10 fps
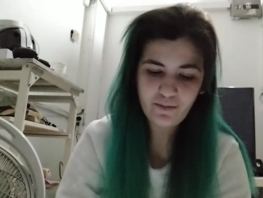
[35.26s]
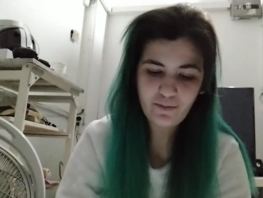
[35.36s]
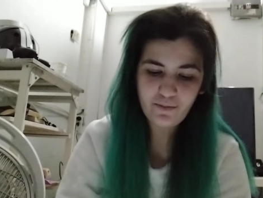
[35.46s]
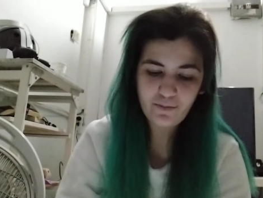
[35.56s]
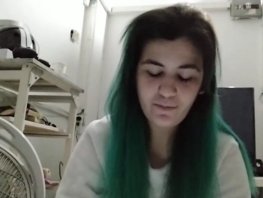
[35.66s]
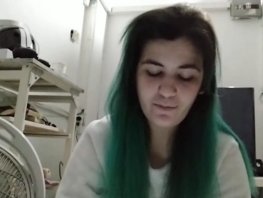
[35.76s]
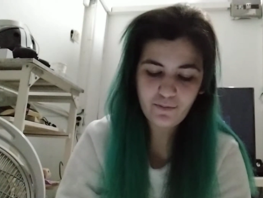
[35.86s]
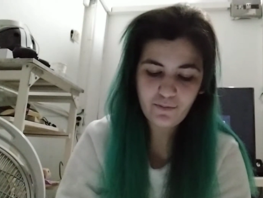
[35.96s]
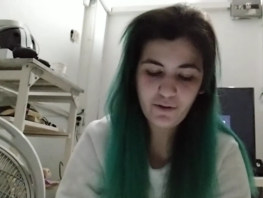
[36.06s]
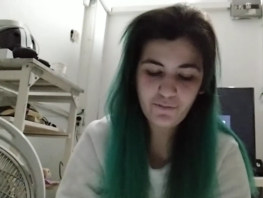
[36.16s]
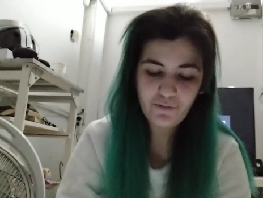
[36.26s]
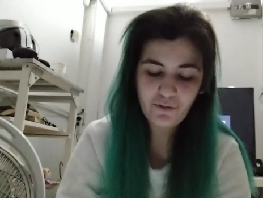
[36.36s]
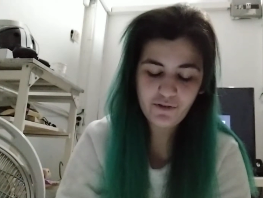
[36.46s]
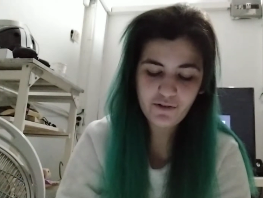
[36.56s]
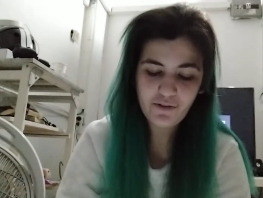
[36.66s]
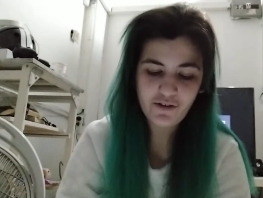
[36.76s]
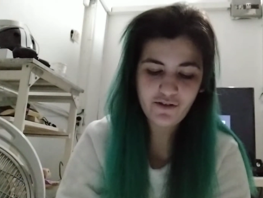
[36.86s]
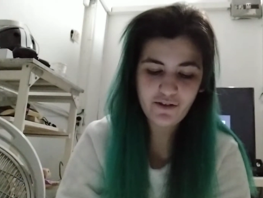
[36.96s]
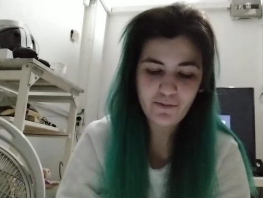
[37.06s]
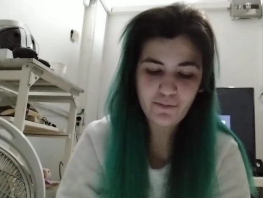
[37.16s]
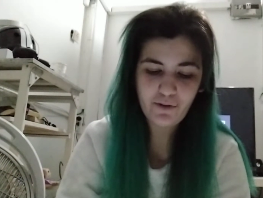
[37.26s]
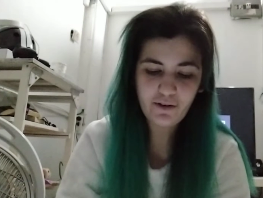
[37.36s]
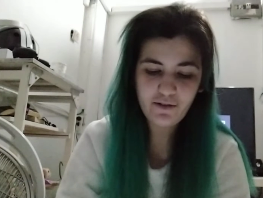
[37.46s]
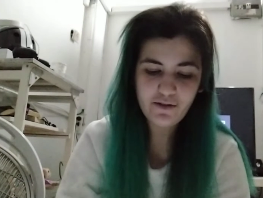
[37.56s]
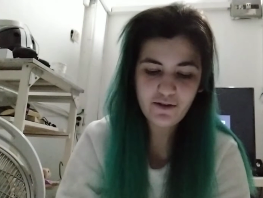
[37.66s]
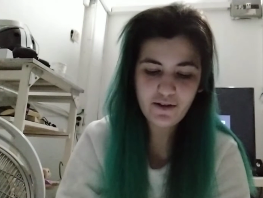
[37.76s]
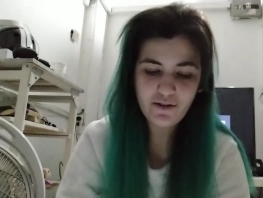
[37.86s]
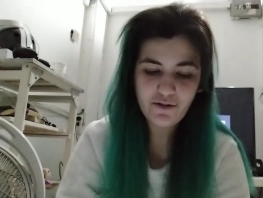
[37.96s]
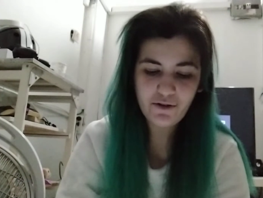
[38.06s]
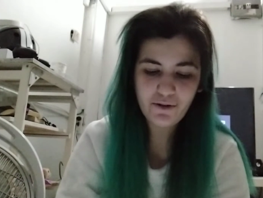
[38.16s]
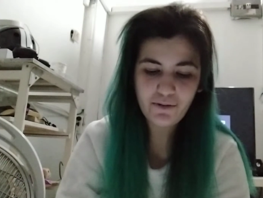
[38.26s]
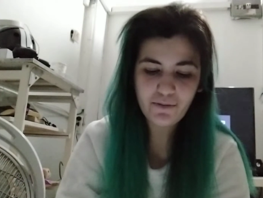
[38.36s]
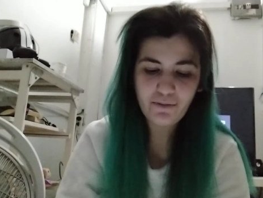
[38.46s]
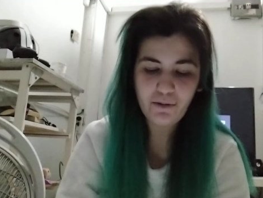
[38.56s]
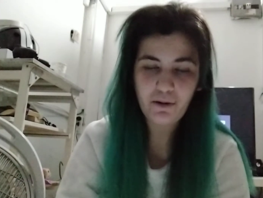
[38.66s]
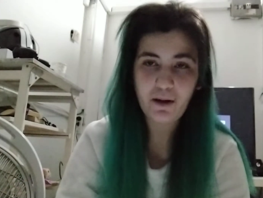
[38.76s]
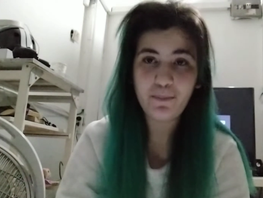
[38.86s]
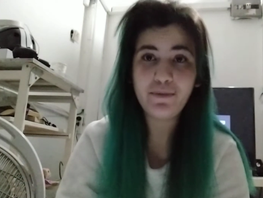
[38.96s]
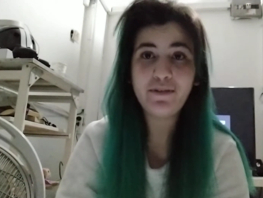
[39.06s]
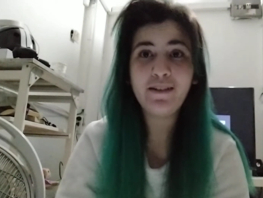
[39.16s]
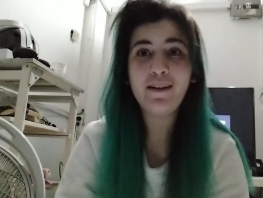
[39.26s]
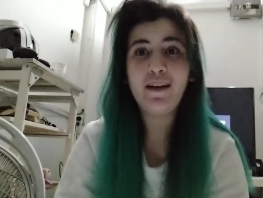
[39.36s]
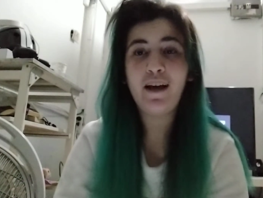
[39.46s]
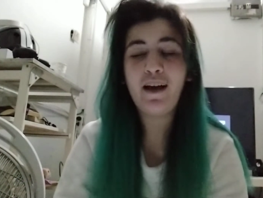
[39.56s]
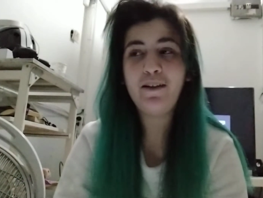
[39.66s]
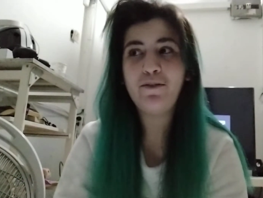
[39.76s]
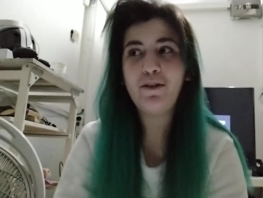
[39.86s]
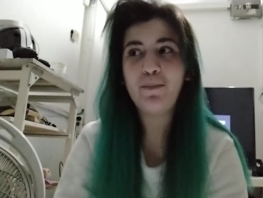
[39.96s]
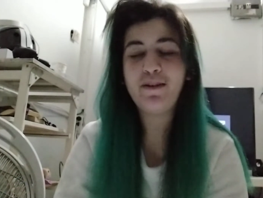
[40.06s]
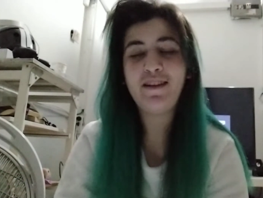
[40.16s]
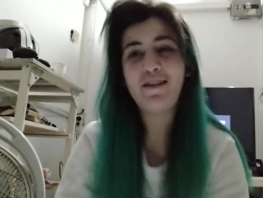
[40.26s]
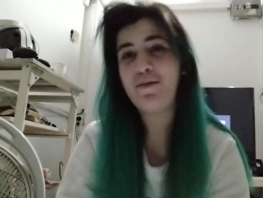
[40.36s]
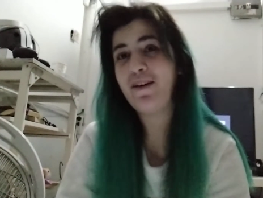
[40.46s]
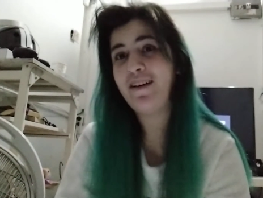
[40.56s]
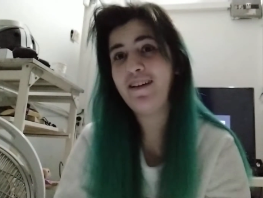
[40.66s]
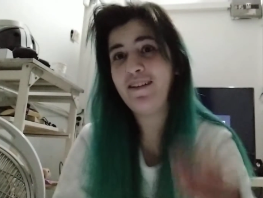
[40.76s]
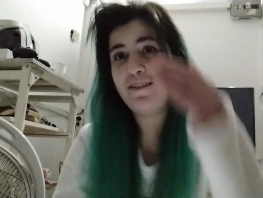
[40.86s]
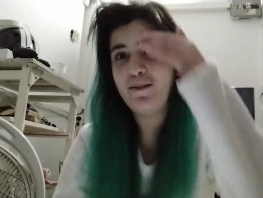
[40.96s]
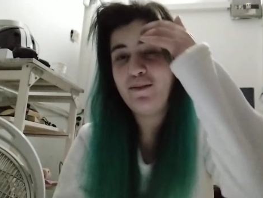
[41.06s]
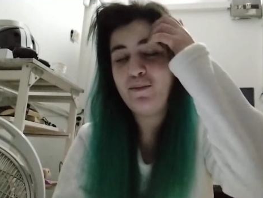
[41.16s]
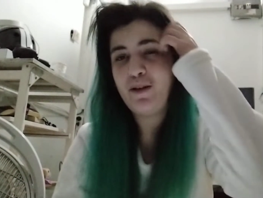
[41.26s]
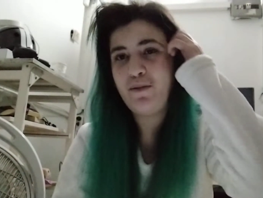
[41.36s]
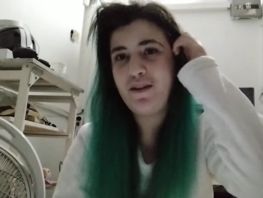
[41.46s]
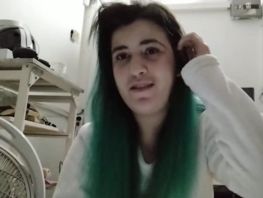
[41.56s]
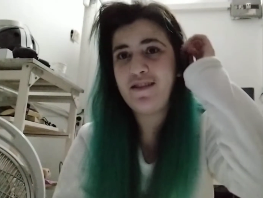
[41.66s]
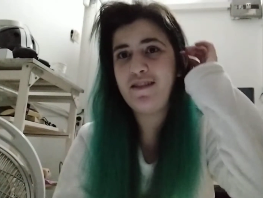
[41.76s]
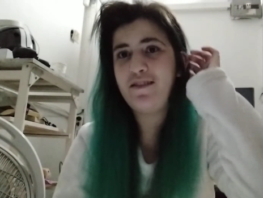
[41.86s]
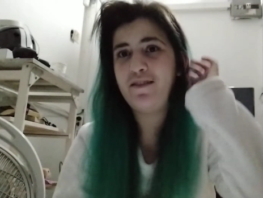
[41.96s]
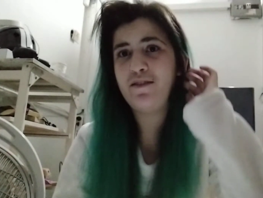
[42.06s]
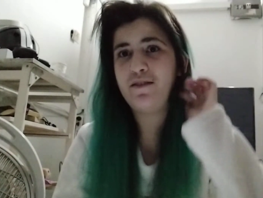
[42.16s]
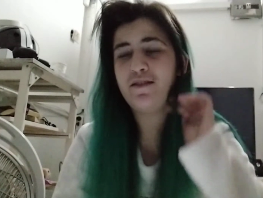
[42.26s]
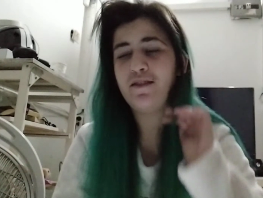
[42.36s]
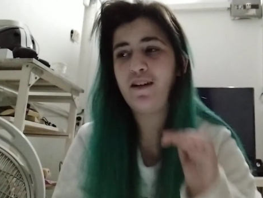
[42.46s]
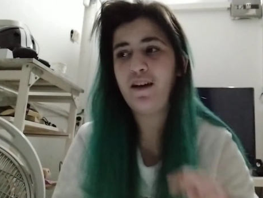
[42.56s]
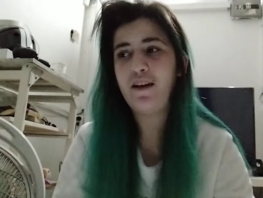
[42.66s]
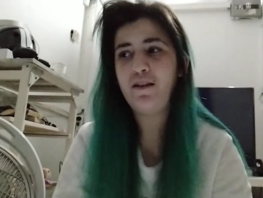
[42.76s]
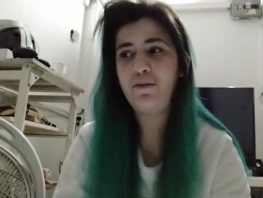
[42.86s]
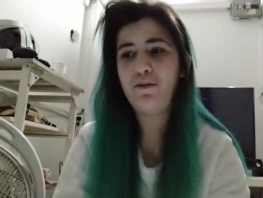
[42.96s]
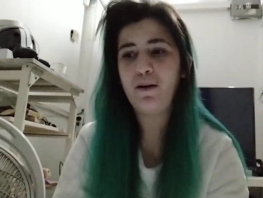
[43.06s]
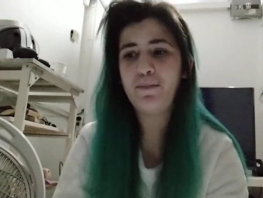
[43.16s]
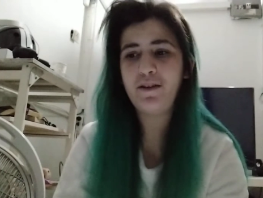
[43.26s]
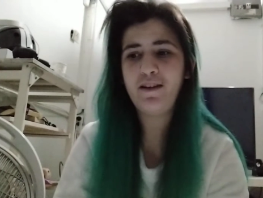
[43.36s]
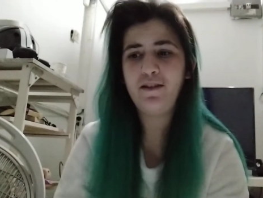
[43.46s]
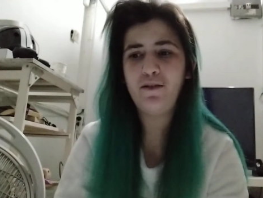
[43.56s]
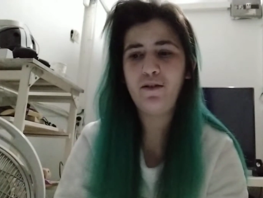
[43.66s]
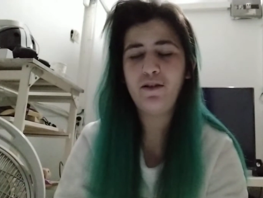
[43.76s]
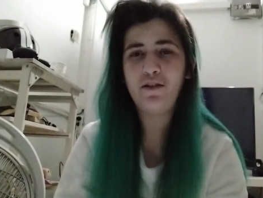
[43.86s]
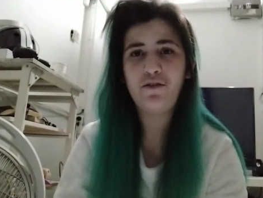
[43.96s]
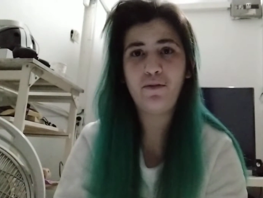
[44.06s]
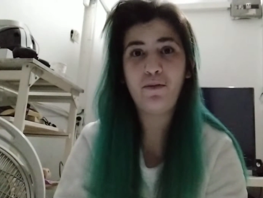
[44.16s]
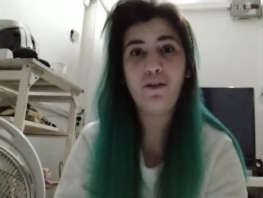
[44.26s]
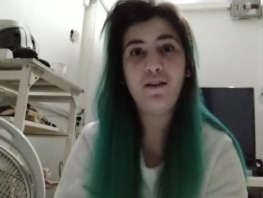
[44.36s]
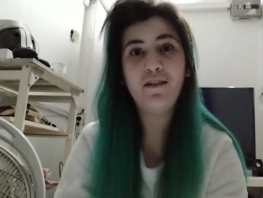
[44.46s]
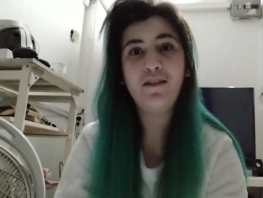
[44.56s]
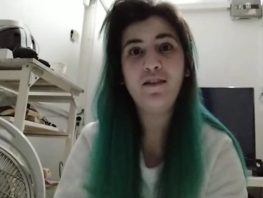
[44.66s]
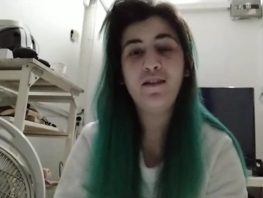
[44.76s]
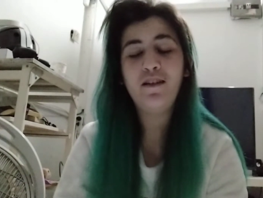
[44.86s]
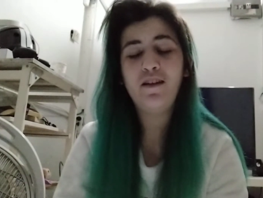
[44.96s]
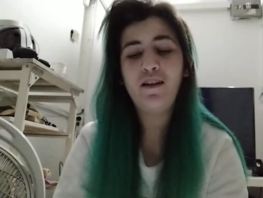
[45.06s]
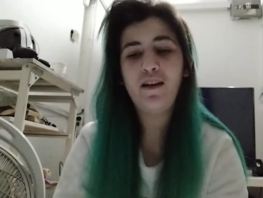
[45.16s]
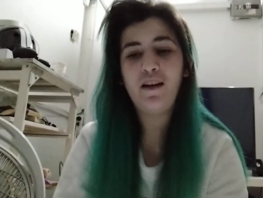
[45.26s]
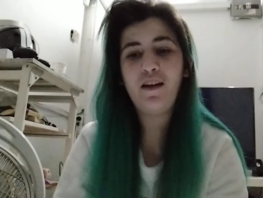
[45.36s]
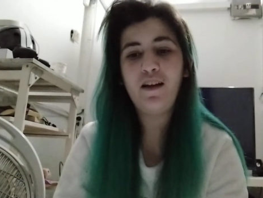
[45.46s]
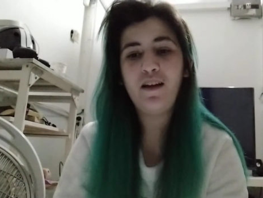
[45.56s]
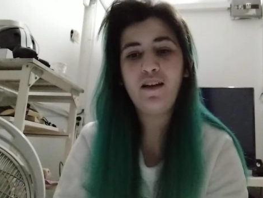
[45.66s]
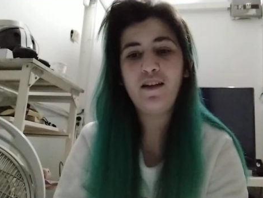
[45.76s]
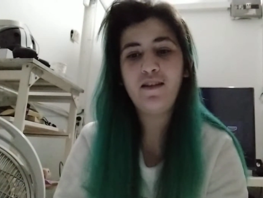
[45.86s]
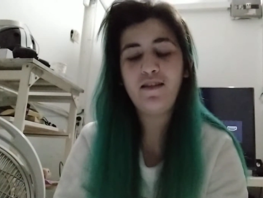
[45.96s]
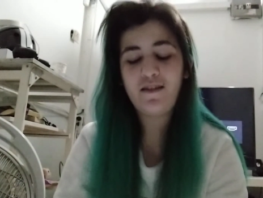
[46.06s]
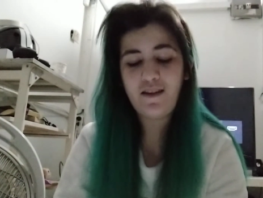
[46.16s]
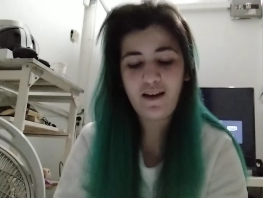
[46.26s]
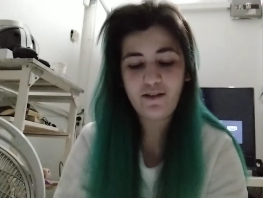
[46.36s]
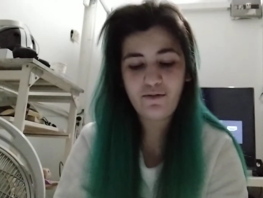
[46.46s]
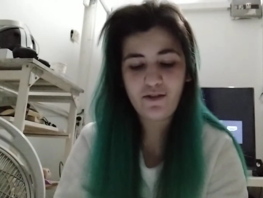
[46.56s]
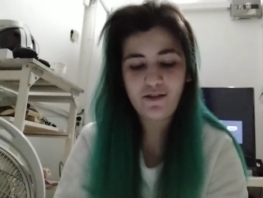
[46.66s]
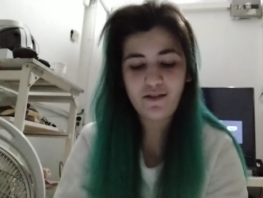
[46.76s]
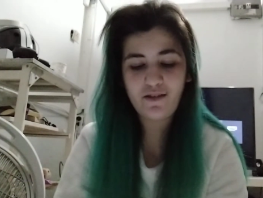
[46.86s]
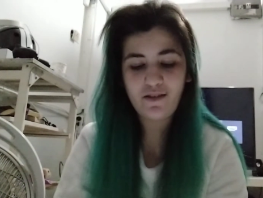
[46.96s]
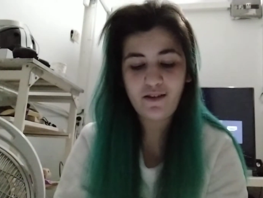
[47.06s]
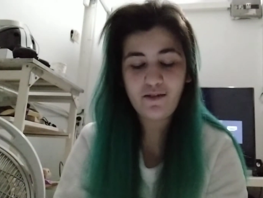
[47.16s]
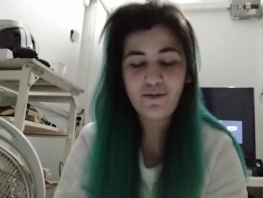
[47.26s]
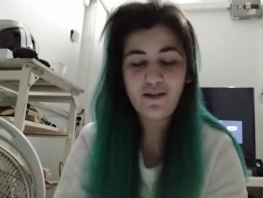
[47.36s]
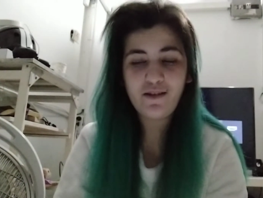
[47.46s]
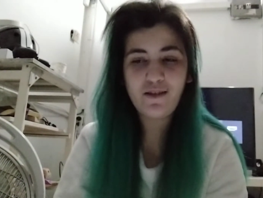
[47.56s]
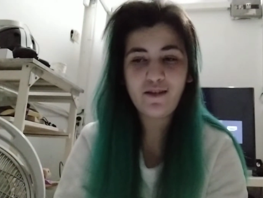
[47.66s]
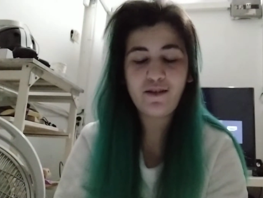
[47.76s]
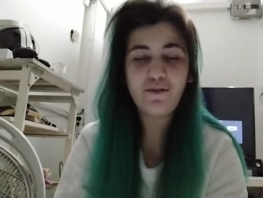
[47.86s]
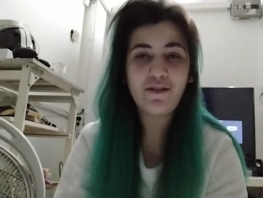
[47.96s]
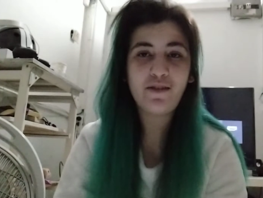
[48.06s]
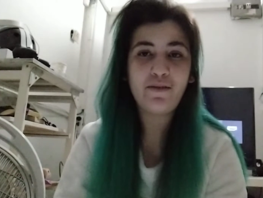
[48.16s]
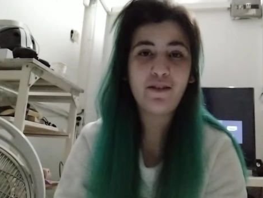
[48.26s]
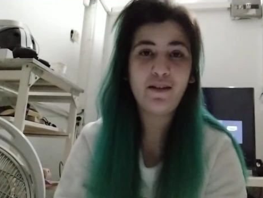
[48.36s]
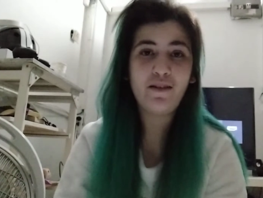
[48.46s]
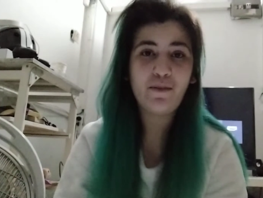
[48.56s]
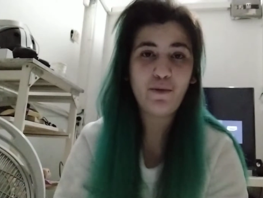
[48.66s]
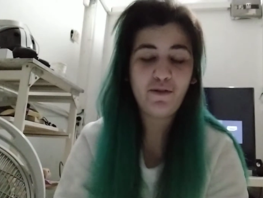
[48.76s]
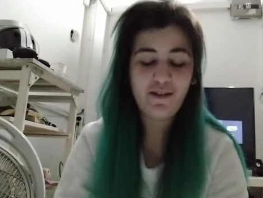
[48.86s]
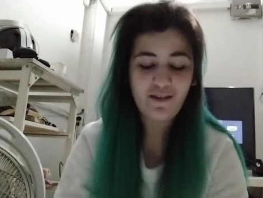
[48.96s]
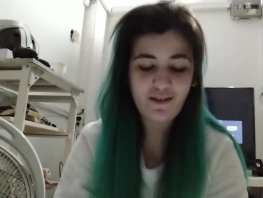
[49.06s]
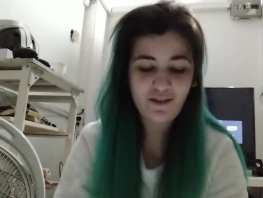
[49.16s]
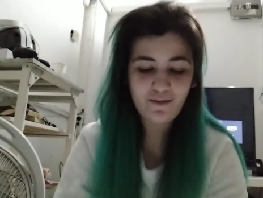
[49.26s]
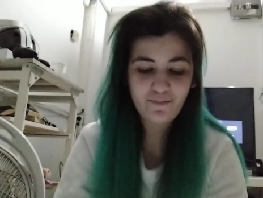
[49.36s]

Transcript: Mm, well, first question, where did you grow up? I grew up in Israel. When I was a little girl, I grew up in Hoda and yeah, it was it was it was a fun experience.